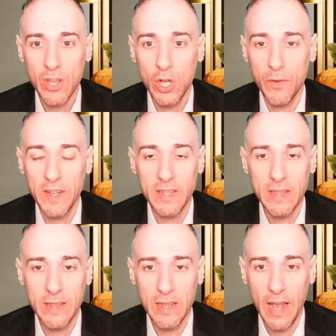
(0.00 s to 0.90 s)
they
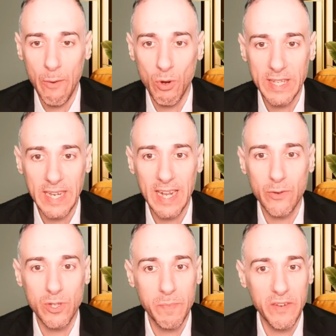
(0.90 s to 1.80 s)
once again,
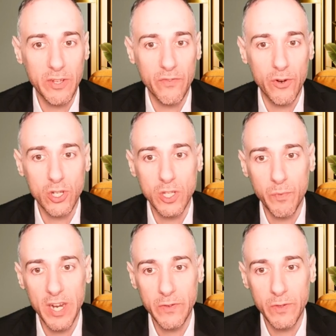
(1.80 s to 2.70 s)
there was a bit of a divergence.
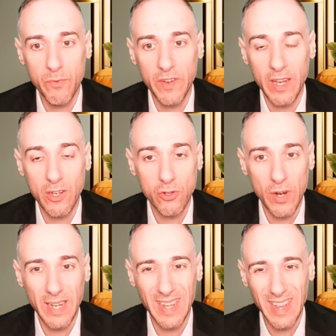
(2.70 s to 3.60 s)
Price was
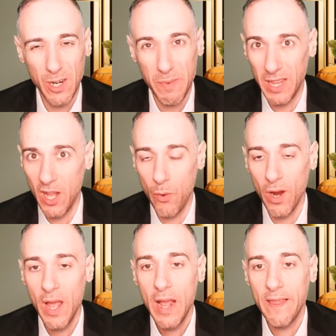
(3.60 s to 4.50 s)
trending a little bit
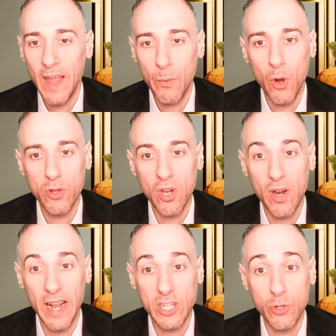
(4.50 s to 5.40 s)
lower. They were holding on
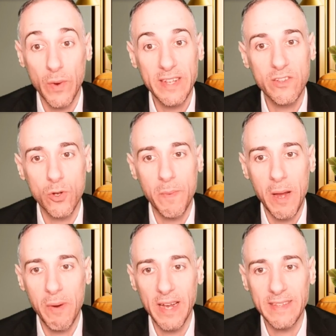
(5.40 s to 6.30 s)
and actually raising their
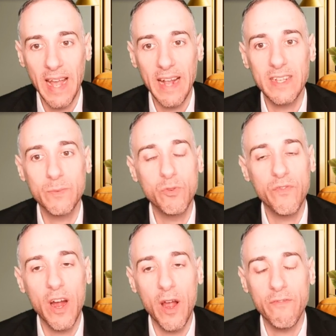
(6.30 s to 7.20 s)
buys. They had this move
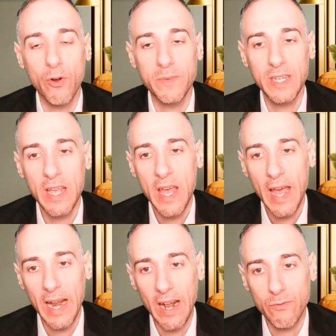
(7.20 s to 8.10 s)
higher FOMC,
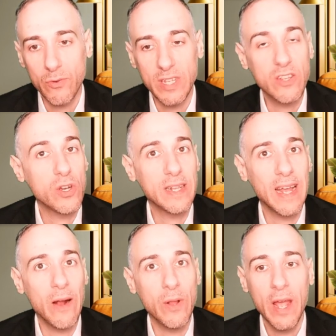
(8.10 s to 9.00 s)
and afterwards they took it
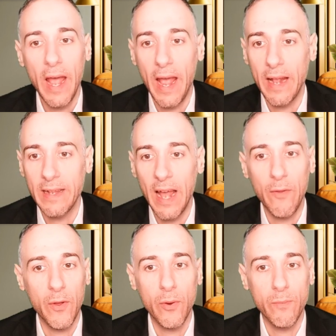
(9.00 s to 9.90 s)
down. And
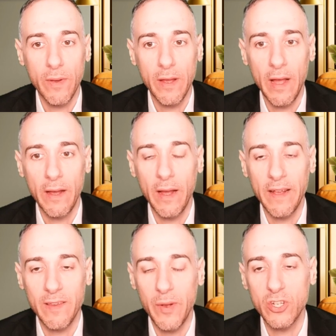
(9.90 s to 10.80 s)
now they're,
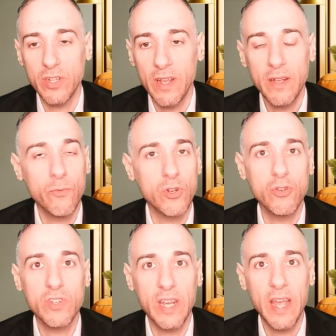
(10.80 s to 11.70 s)
as I mentioned,
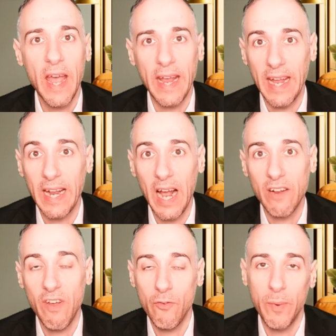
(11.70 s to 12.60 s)
reducing and getting out
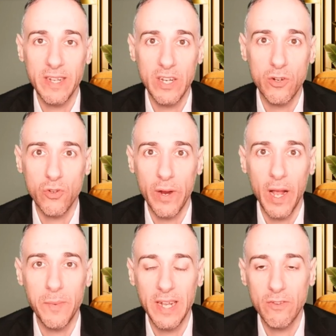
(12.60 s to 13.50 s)
of heavy buy territory and
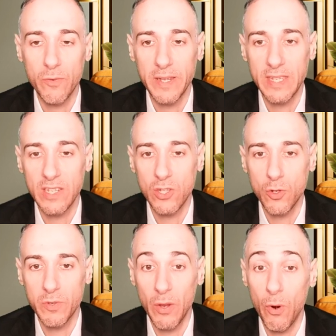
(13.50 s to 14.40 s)
coming down to about
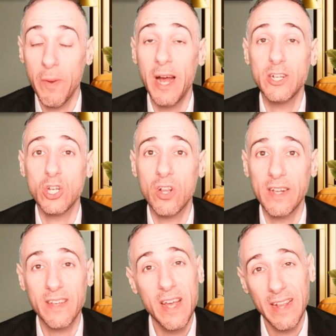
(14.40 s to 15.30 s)
62%. What about IG
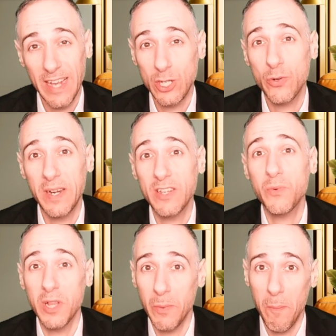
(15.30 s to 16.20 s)
clients? They actually traded this
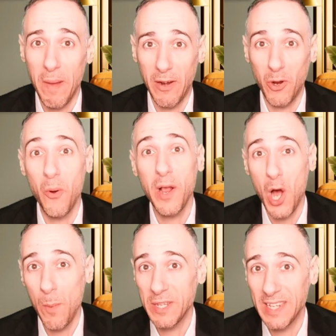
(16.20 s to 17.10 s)
one a little bit better, going
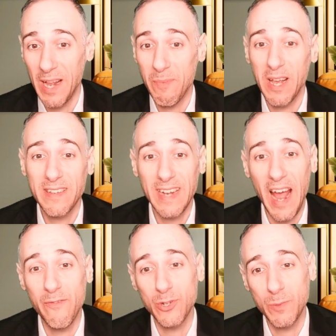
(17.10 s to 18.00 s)
opposite. And because it
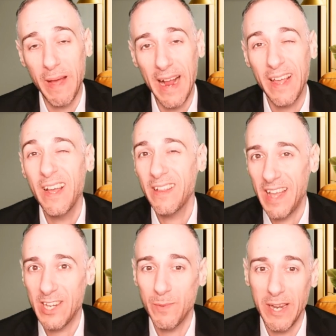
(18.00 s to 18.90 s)
averaged back, they
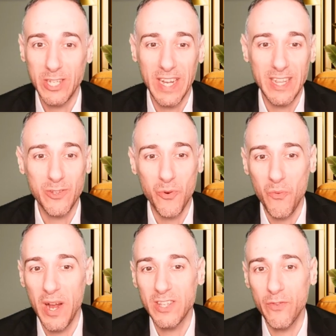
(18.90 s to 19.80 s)
actually managed to get this one
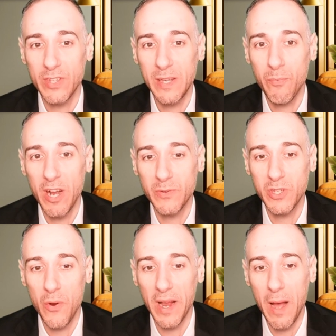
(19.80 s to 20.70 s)
right. So if you see prices
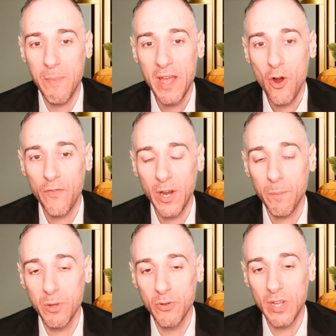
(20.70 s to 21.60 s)
going up, over here,
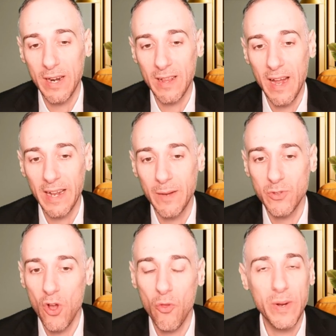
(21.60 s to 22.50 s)
blue dotted line
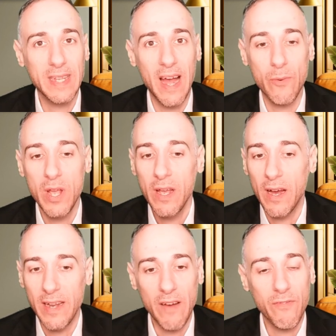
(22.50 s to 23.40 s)
comes all the way down,
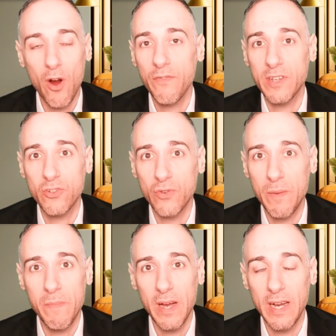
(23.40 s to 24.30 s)
not far off
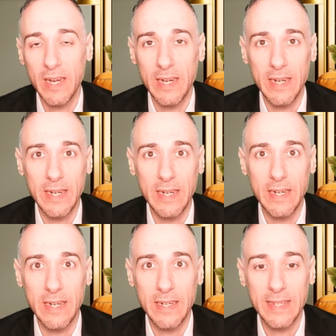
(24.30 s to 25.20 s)
extreme
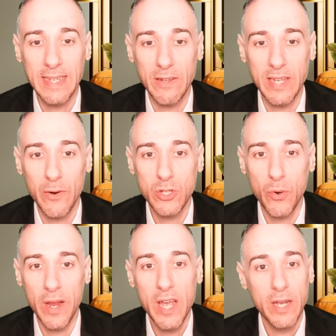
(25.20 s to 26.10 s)
sell
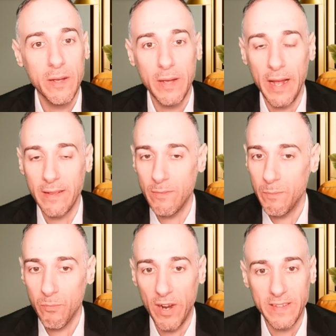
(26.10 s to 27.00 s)
territory, and
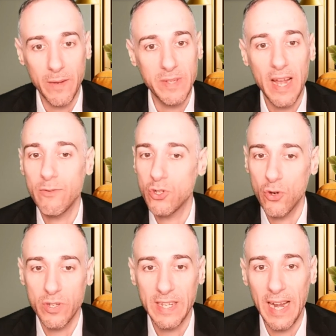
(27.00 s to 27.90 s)
price comes down,
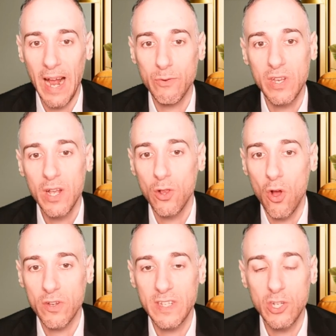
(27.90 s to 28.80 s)
shorts get out,
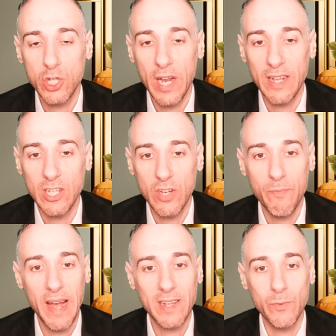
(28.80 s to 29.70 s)
longs initiate, they shift
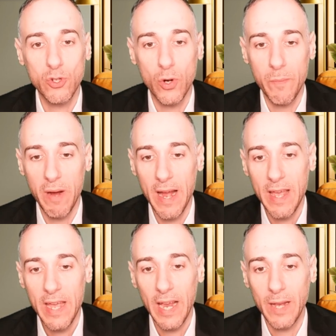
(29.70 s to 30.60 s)
back to majority buy,
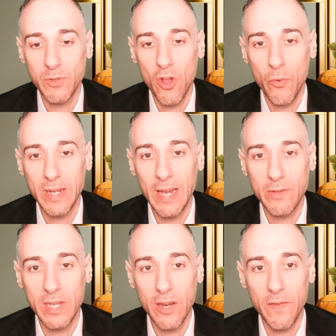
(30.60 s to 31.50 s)
it comes all the way
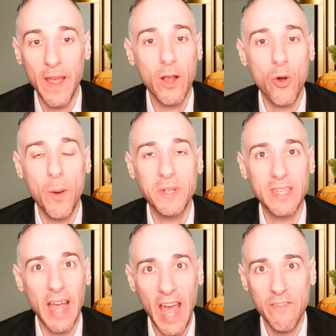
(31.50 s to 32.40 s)
down to here, they go up
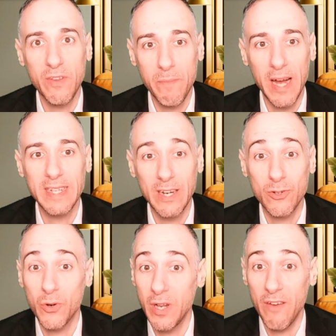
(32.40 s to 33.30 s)
into heavy buy
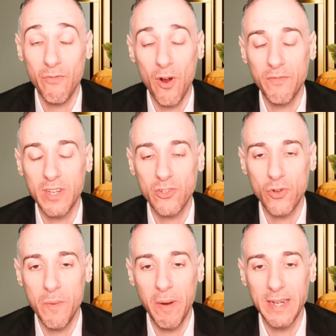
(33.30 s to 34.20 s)
territory, not far off the
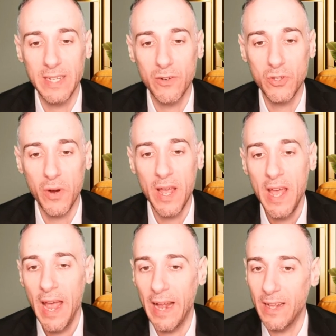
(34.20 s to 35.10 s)
extreme buy territory,
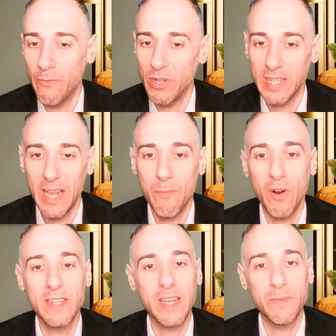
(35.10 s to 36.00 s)
and then once again,
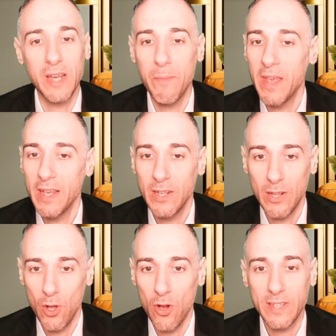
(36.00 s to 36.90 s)
price comes up,
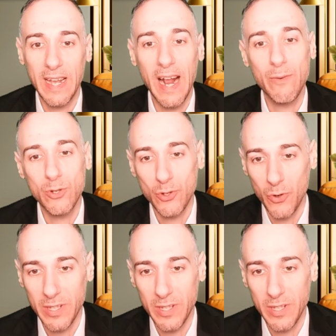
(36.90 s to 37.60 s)
longs get out,